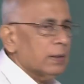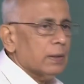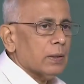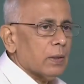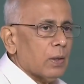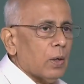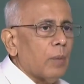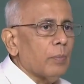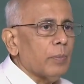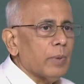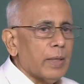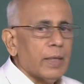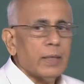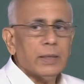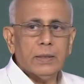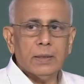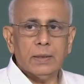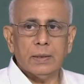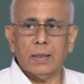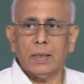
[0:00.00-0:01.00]
the
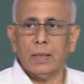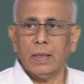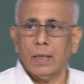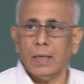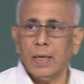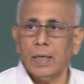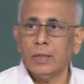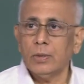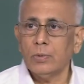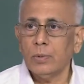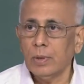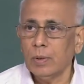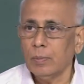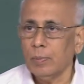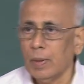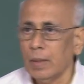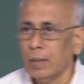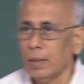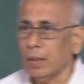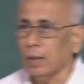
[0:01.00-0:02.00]
complications that arise when the
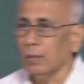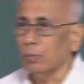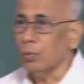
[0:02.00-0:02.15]
particle